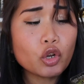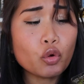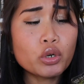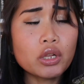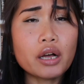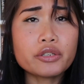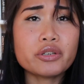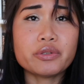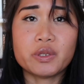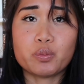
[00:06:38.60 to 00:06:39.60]
will
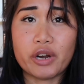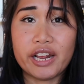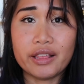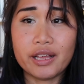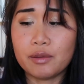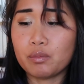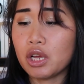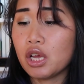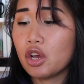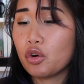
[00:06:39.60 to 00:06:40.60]
also spray
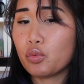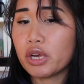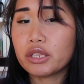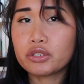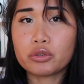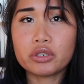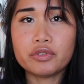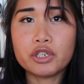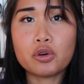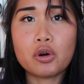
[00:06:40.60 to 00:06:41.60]
them with sort of
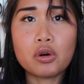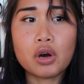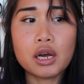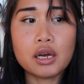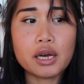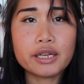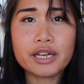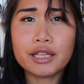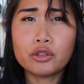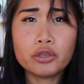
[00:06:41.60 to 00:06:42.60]
a
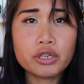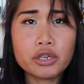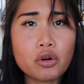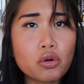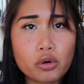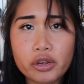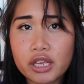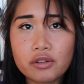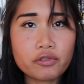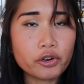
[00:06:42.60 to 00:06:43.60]
diluted
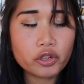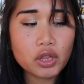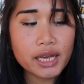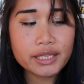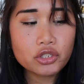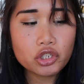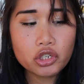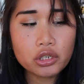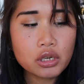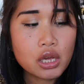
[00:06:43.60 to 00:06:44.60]
orchid
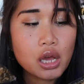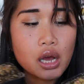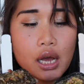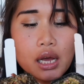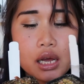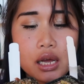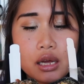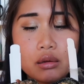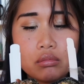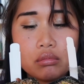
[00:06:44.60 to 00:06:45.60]
fertilizer
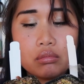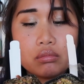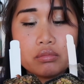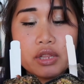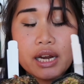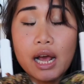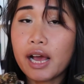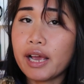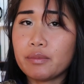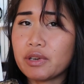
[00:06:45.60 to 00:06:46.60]
that
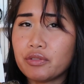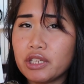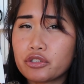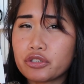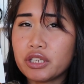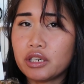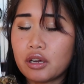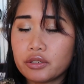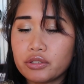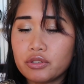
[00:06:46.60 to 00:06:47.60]
I'm definitely interested in
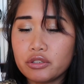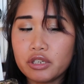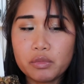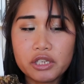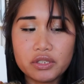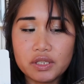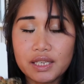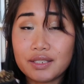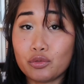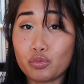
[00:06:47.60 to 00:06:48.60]
also doing, because he
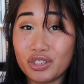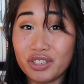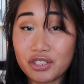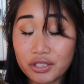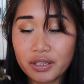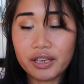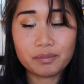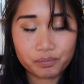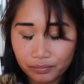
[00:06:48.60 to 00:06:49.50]
says it really just like